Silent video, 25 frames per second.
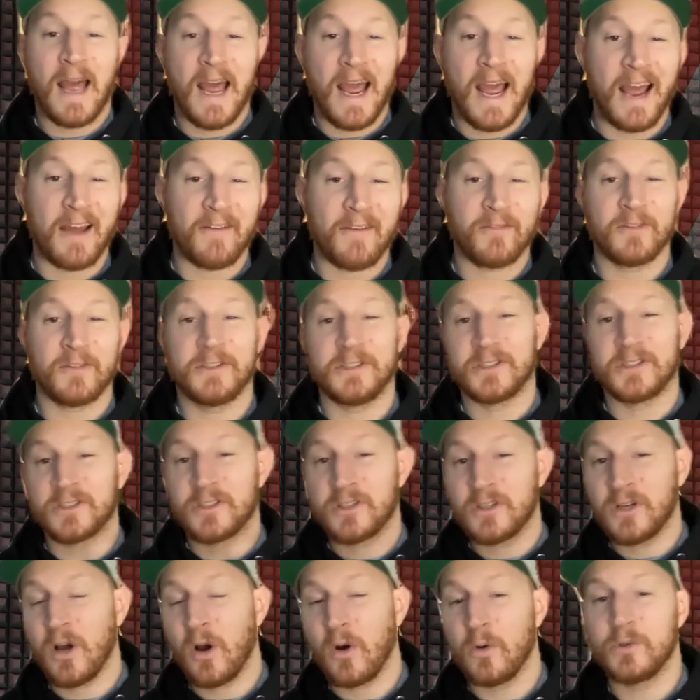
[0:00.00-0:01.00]
athletes,
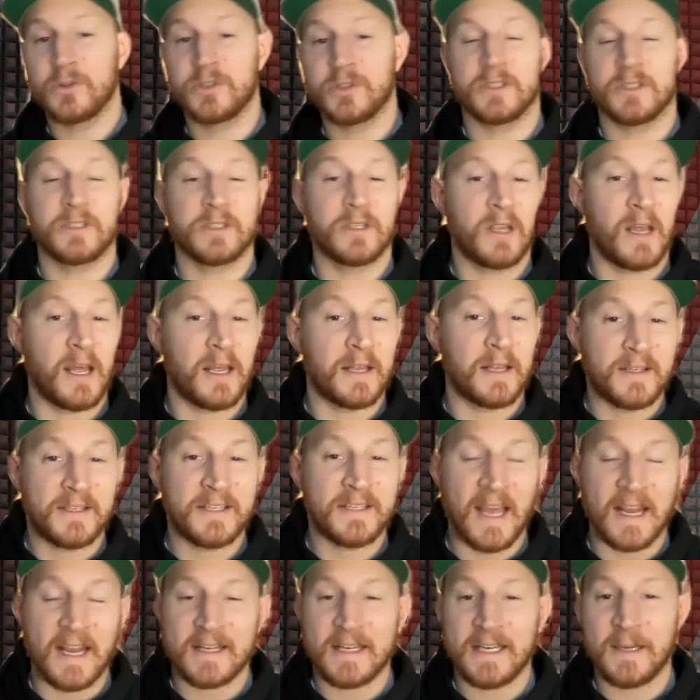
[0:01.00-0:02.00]
coaches,
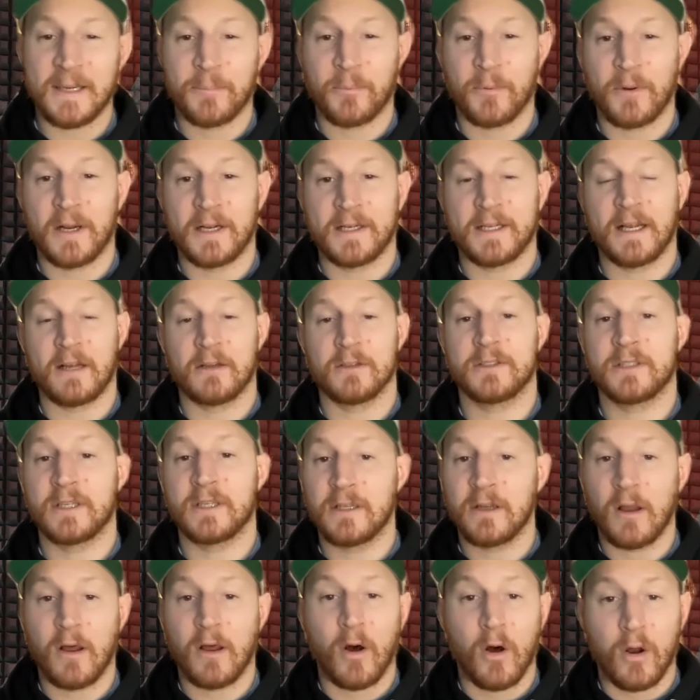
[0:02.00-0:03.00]
technique breakdowns,
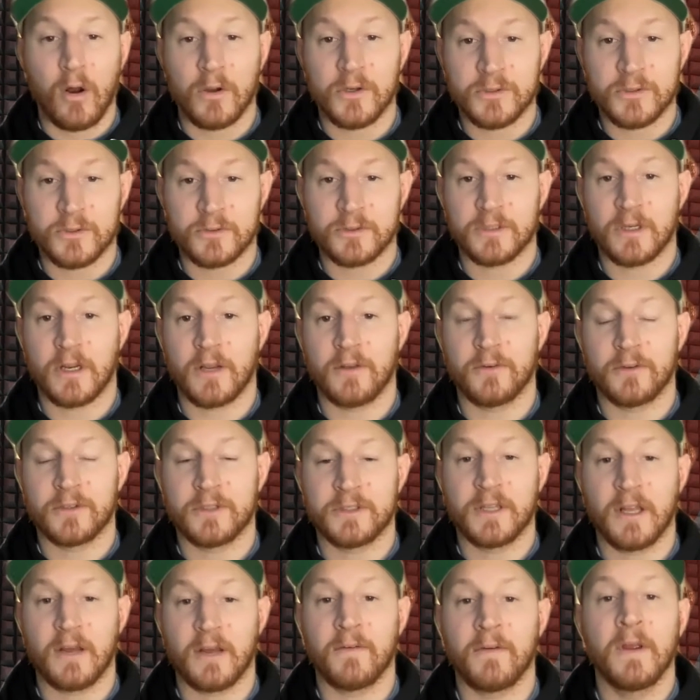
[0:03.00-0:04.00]
and all sorts of other
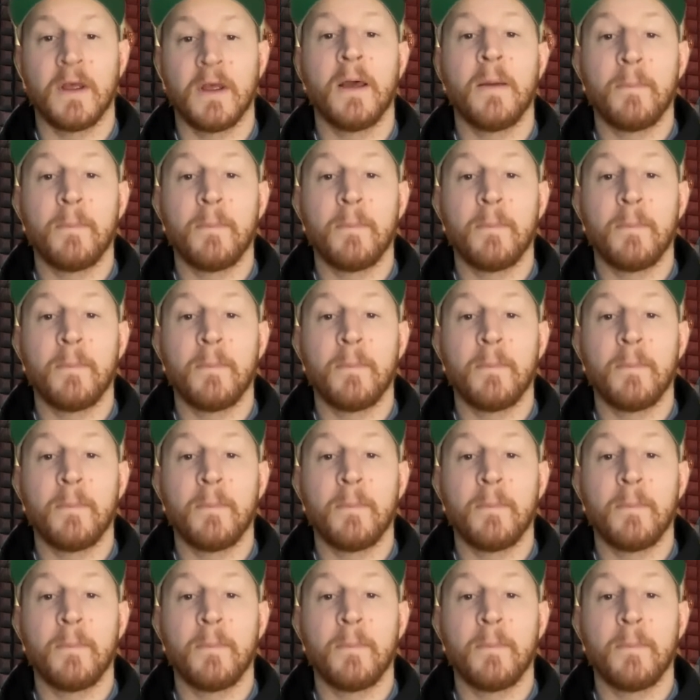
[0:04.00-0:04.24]
stuff,